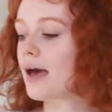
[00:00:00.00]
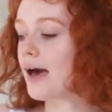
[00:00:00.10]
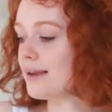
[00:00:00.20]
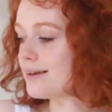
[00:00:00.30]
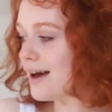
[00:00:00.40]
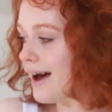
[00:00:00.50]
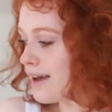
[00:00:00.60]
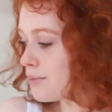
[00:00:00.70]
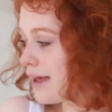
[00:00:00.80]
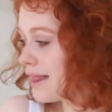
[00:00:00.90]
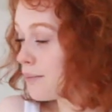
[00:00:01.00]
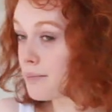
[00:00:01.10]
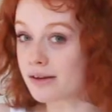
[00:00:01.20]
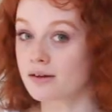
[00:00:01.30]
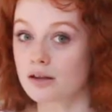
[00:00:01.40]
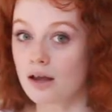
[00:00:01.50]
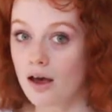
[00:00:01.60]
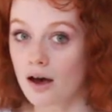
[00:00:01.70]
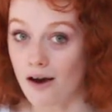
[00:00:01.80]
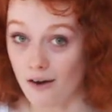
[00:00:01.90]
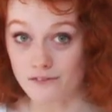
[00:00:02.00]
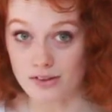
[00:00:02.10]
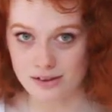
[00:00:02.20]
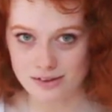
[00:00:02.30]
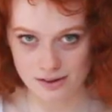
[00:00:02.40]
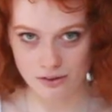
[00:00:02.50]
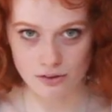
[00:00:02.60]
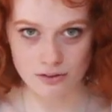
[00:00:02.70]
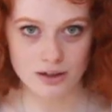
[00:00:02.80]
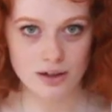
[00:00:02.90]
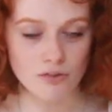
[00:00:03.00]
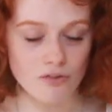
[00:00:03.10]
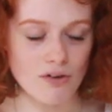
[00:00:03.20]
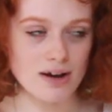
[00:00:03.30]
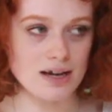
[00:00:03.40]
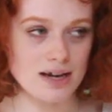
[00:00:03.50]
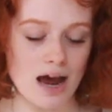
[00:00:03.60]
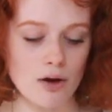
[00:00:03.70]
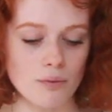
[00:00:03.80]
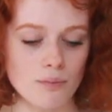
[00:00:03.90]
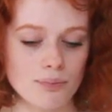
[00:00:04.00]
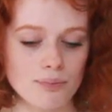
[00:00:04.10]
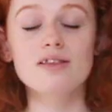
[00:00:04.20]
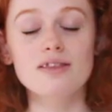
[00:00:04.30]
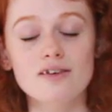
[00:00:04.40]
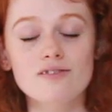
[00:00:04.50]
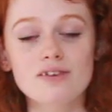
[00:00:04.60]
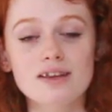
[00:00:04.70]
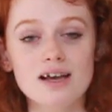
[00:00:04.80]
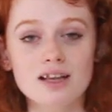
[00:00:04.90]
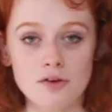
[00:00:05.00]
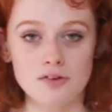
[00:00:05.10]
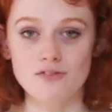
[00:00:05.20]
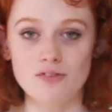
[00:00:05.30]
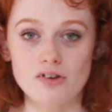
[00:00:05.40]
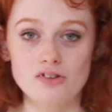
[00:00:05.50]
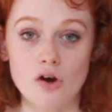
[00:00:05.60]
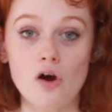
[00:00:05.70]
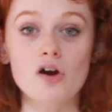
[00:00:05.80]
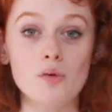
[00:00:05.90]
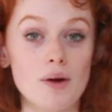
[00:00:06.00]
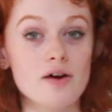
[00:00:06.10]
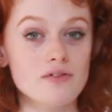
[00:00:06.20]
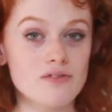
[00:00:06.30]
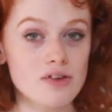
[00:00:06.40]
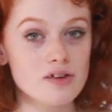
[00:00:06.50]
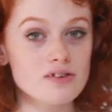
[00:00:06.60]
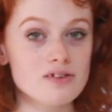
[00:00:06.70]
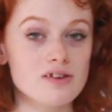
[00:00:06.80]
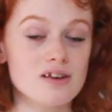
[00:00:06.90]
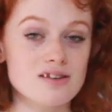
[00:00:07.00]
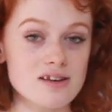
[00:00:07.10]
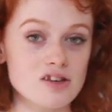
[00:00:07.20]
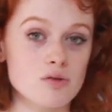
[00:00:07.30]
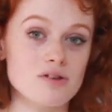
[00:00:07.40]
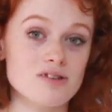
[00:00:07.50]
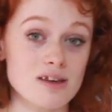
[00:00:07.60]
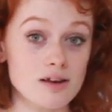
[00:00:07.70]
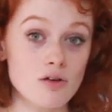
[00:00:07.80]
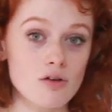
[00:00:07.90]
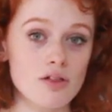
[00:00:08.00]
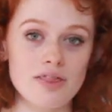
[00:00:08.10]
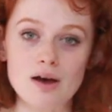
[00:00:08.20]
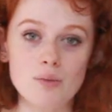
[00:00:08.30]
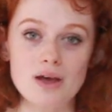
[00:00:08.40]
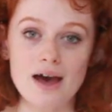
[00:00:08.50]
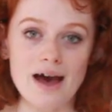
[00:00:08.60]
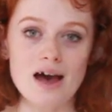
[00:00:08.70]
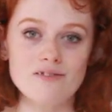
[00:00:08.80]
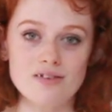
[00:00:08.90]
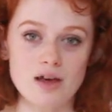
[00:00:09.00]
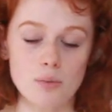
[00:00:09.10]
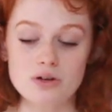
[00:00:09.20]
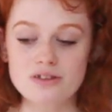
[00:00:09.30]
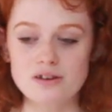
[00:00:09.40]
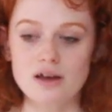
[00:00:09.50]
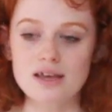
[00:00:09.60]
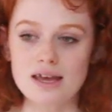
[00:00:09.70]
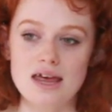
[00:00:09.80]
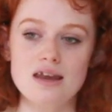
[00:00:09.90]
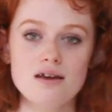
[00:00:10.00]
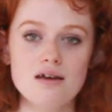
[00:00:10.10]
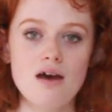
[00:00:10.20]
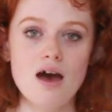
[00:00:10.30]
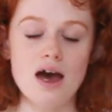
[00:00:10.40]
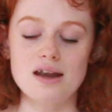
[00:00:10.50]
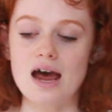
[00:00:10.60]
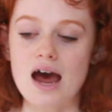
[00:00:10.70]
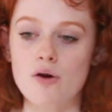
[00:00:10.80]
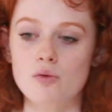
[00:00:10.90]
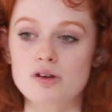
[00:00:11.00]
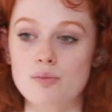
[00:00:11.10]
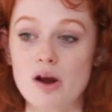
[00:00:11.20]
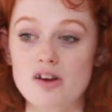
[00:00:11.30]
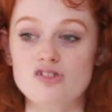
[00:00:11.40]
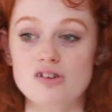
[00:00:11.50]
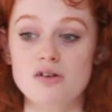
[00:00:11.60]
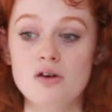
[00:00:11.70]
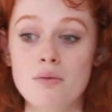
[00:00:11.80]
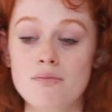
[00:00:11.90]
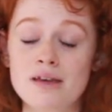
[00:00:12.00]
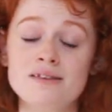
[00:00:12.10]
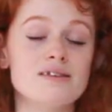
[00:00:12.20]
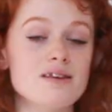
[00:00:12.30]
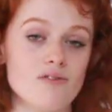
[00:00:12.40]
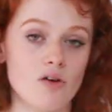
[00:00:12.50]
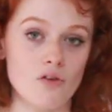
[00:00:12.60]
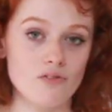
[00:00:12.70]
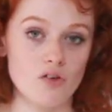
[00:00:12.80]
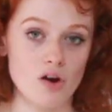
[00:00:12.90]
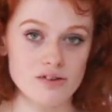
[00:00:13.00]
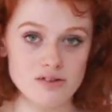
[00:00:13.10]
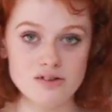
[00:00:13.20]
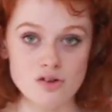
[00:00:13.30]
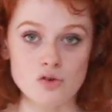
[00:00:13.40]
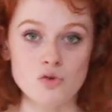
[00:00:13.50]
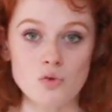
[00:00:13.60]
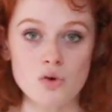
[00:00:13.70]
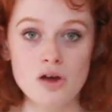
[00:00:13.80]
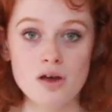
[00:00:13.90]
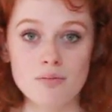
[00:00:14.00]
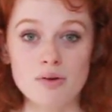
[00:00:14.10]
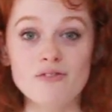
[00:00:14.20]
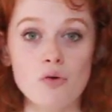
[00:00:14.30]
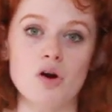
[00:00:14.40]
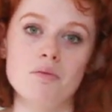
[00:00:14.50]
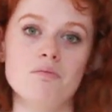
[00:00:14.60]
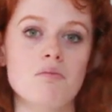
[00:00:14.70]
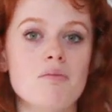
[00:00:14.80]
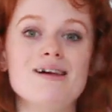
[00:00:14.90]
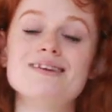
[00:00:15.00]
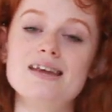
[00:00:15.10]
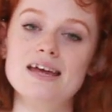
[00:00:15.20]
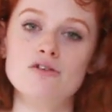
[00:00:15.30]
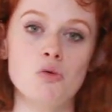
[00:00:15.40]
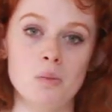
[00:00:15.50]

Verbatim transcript: And I'm in the middle of that cycle right now. Thankfully, a lot of us are aware of this continuous cycle that we have and that we're stuck in, and how depression makes it difficult for us to perform mundane,